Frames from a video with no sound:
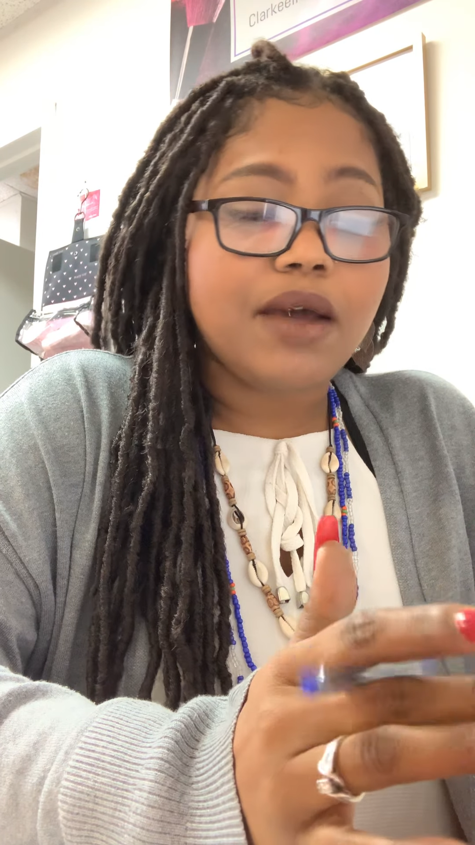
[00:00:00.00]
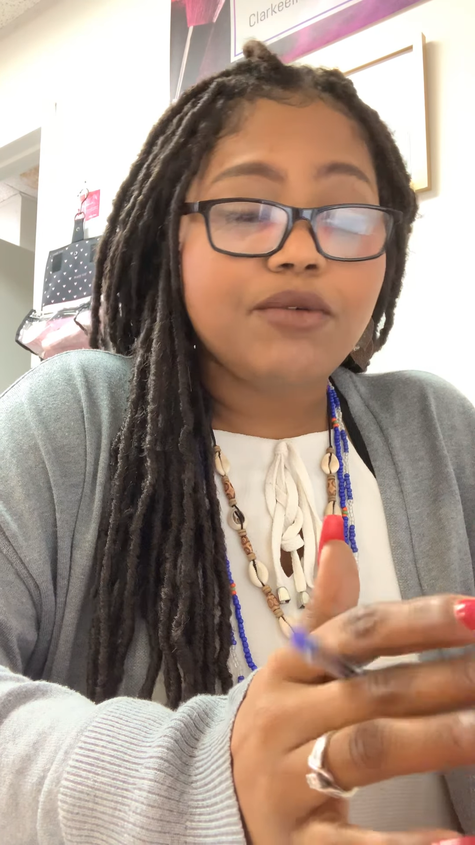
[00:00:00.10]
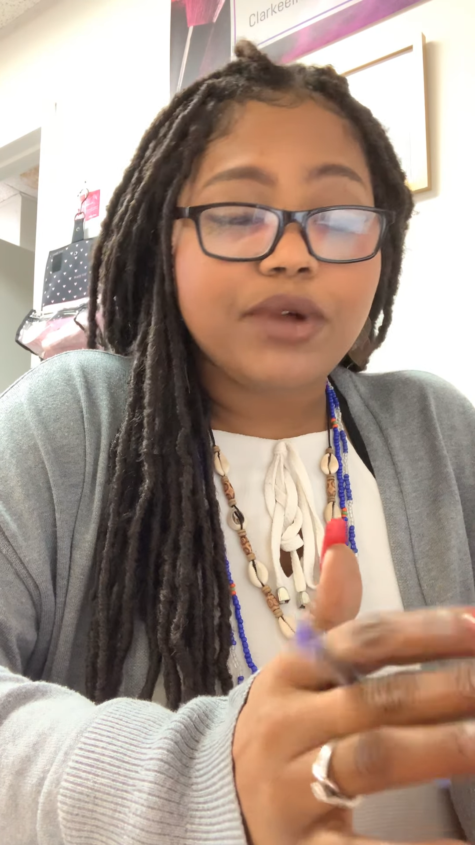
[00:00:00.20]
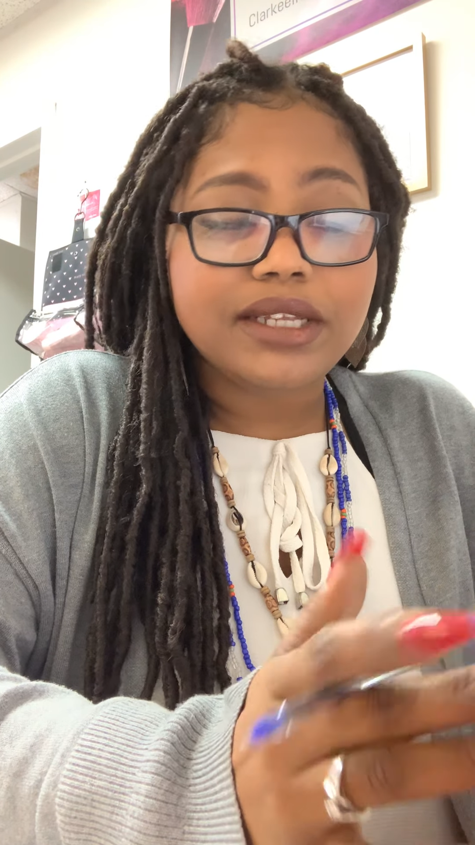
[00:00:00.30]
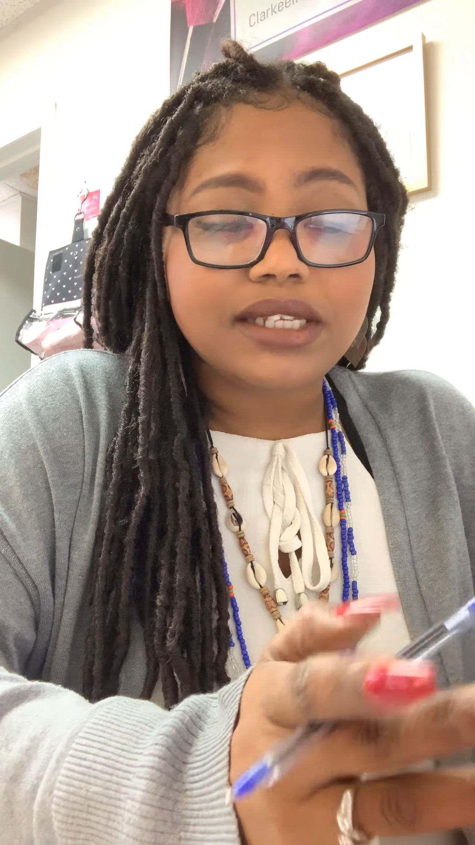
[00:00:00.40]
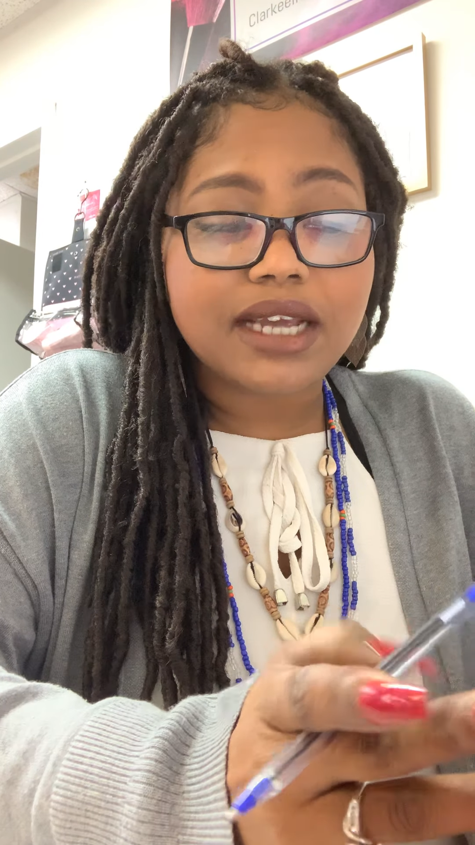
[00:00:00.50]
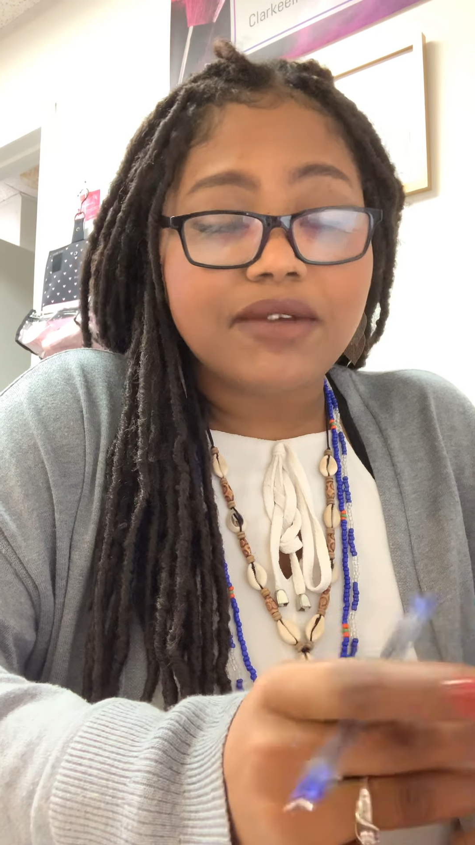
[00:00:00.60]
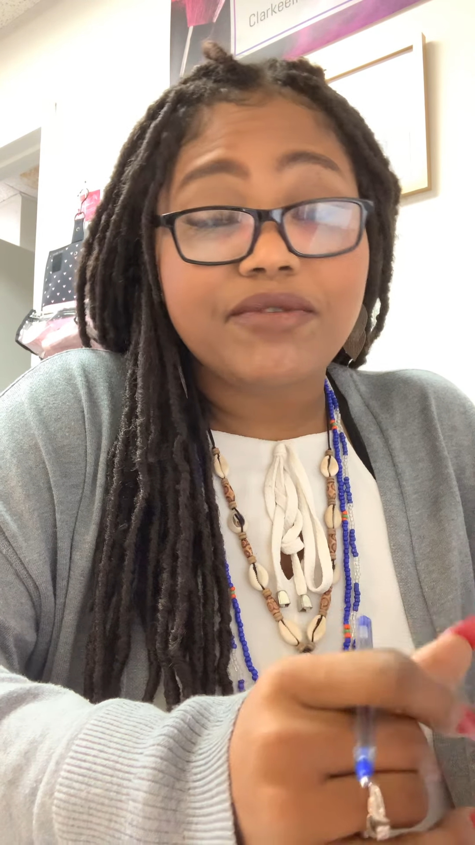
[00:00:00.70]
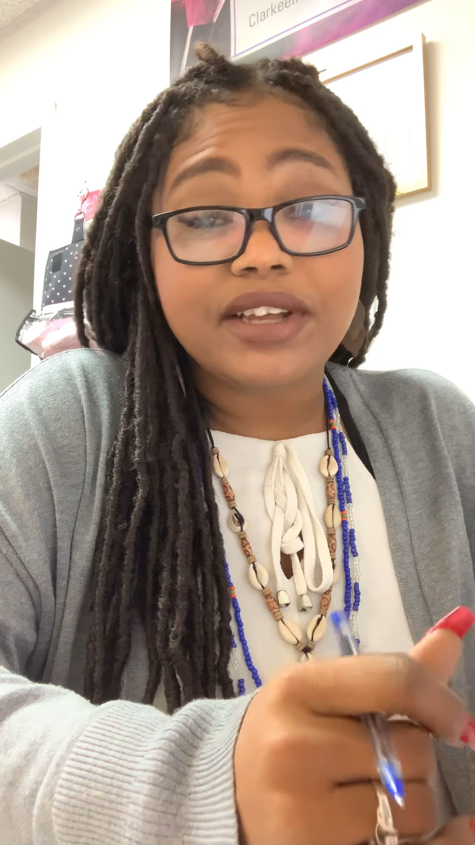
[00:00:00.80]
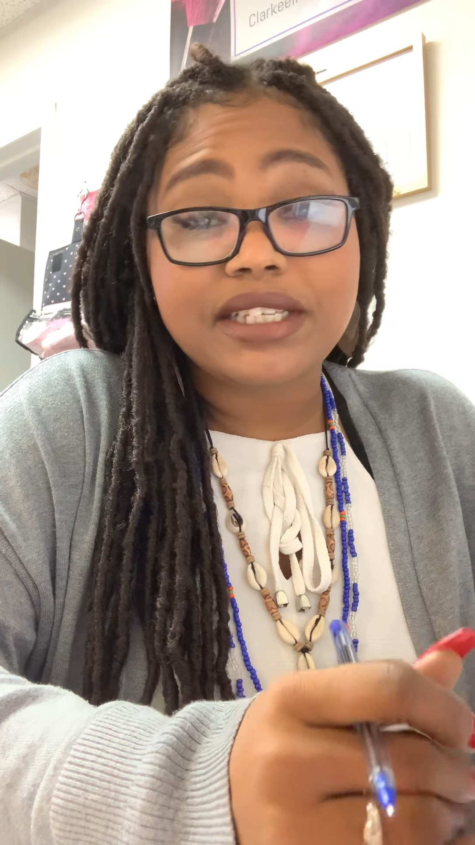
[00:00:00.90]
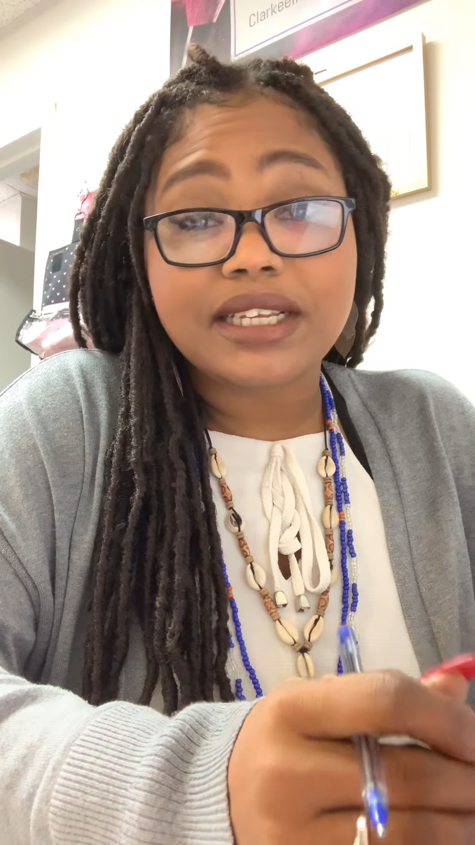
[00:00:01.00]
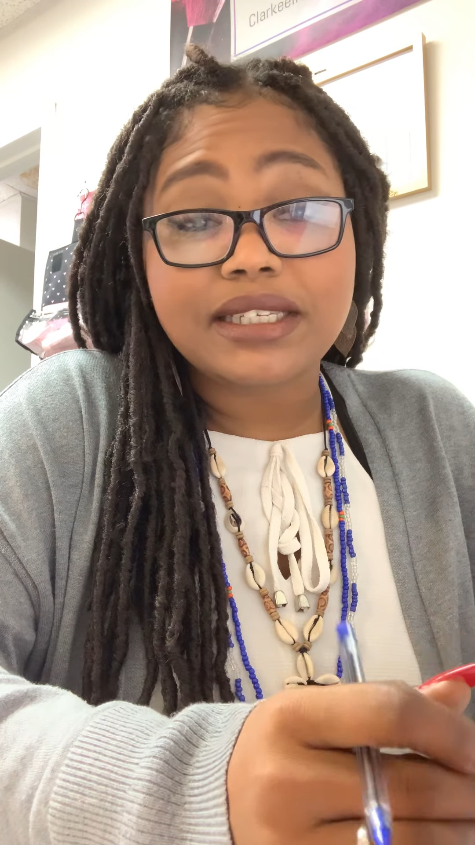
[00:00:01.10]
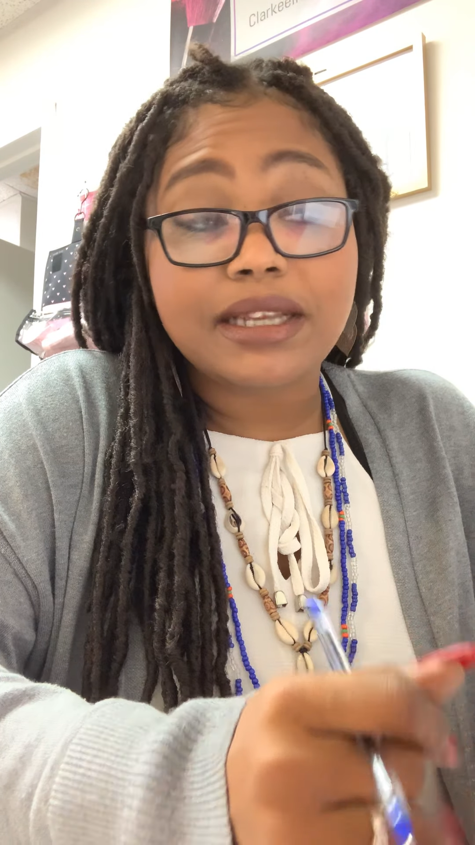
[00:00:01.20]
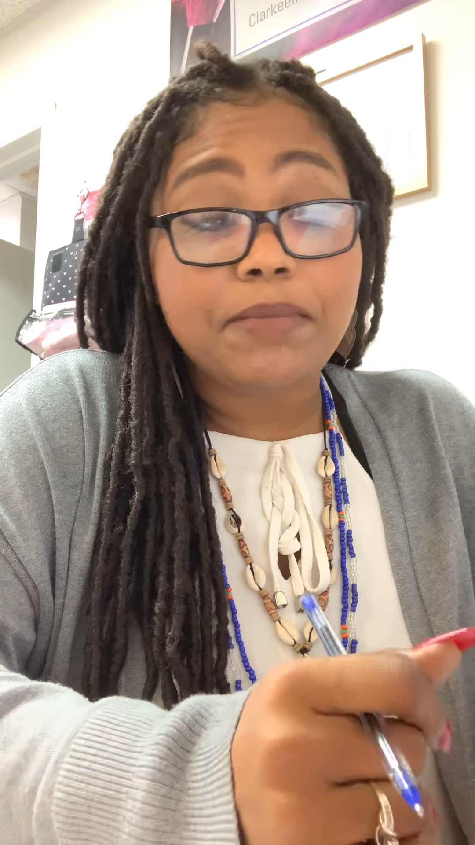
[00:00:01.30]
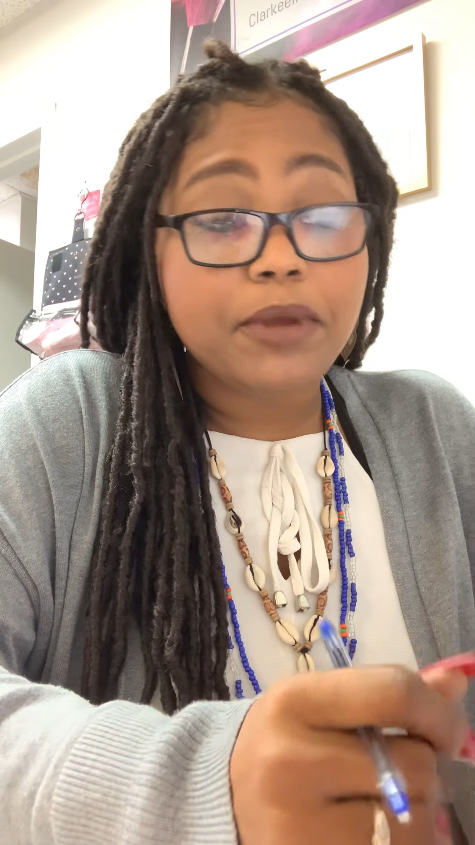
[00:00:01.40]
risk
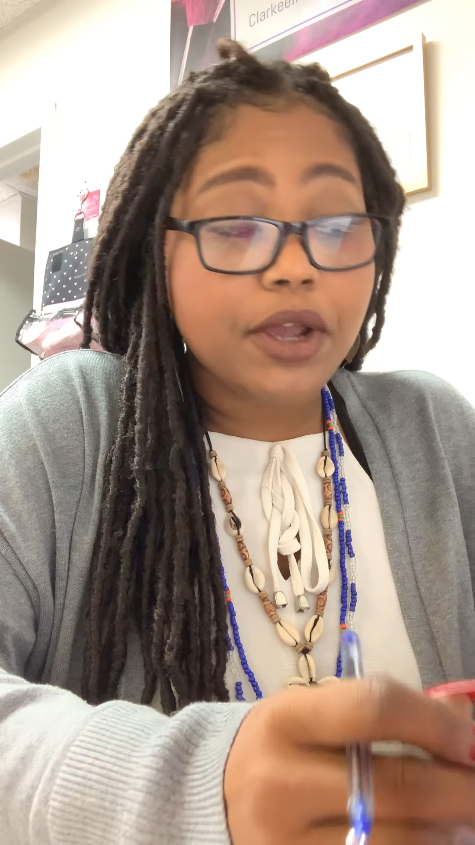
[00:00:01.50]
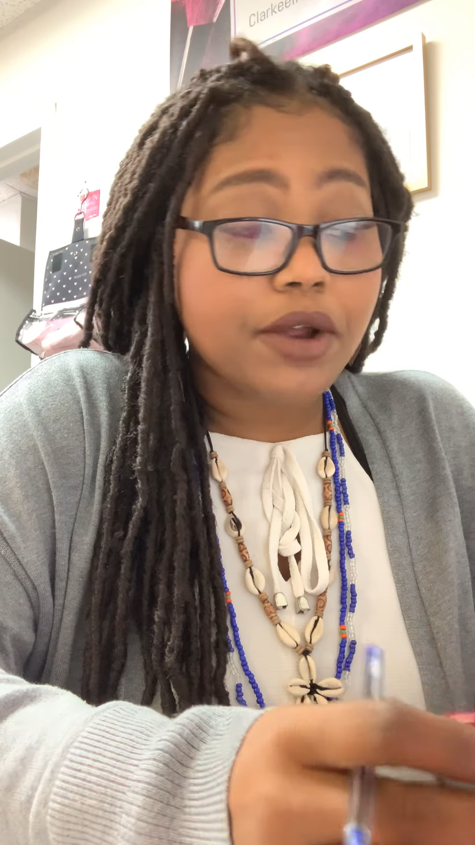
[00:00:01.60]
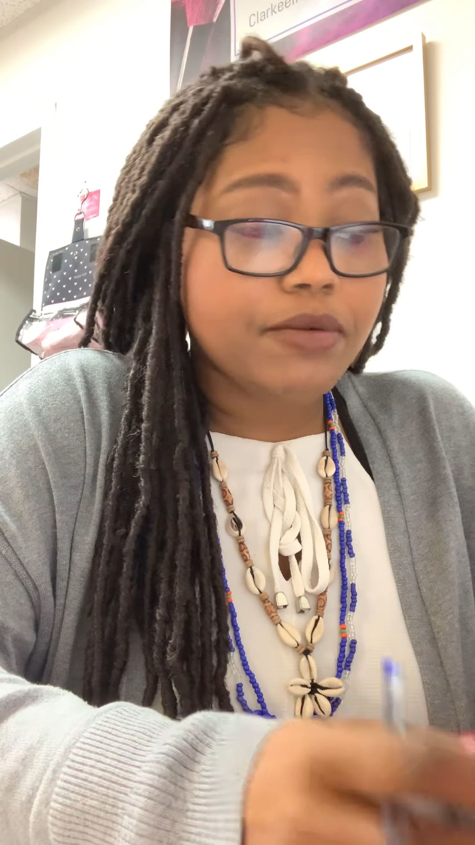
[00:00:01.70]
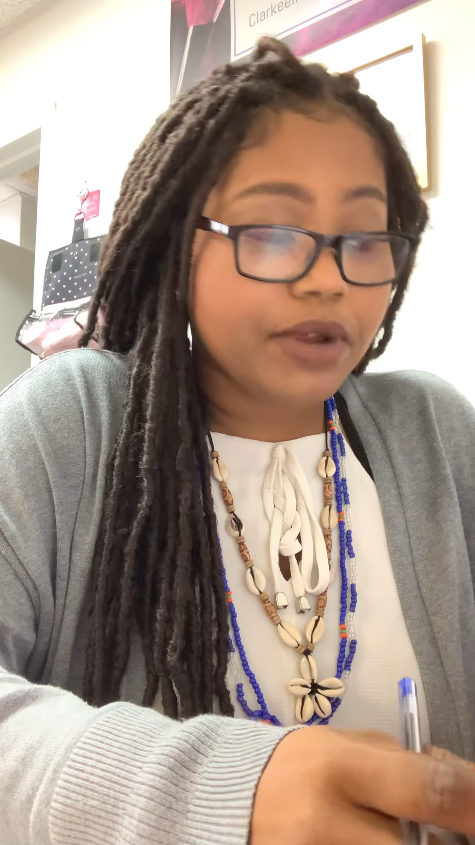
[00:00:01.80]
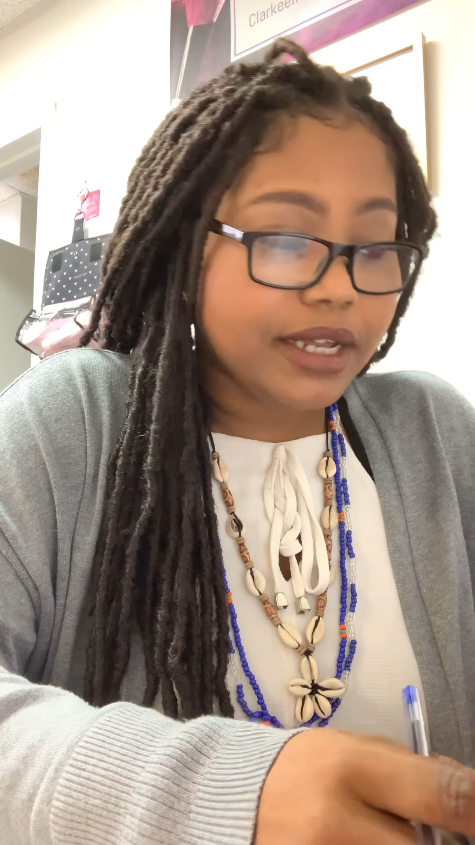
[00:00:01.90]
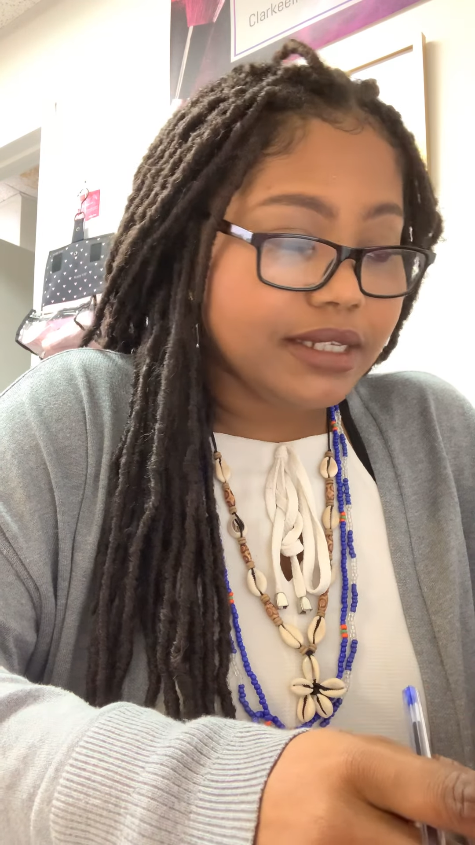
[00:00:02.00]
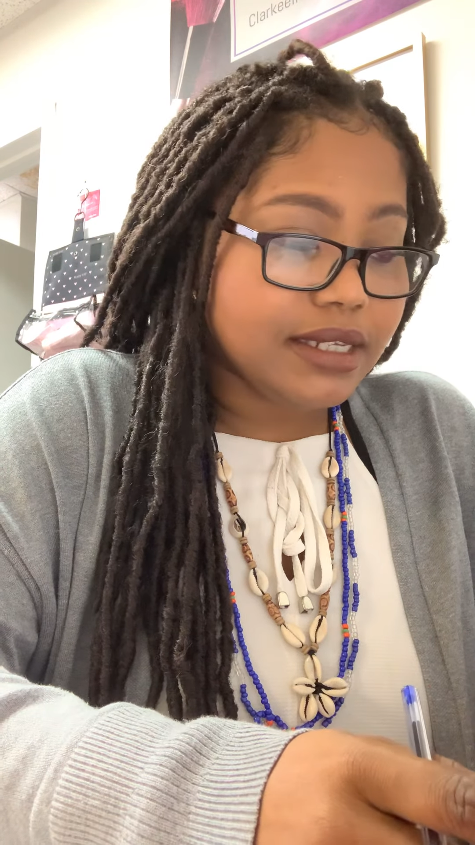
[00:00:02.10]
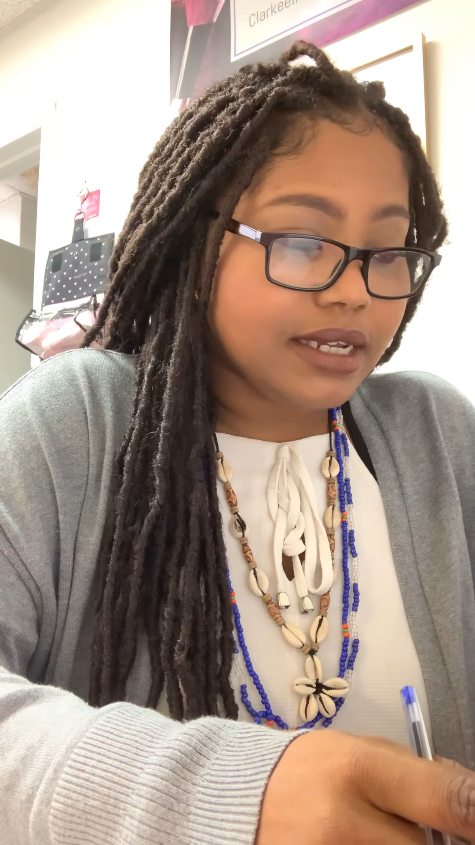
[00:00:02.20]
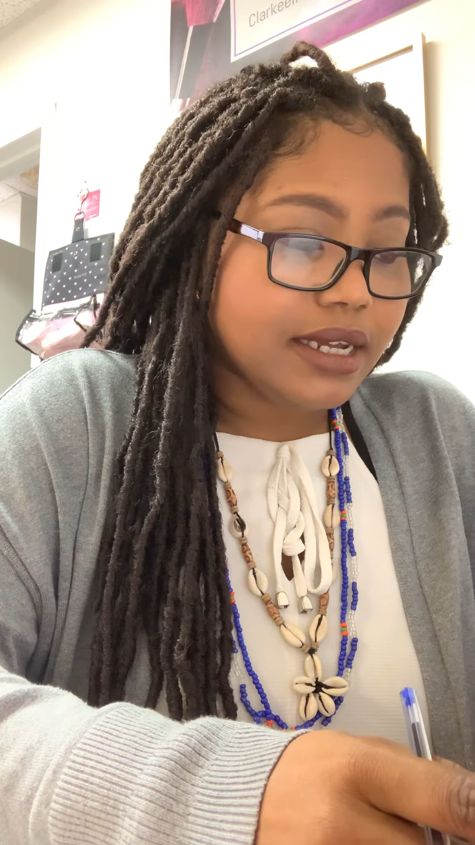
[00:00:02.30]
versus the pure risk,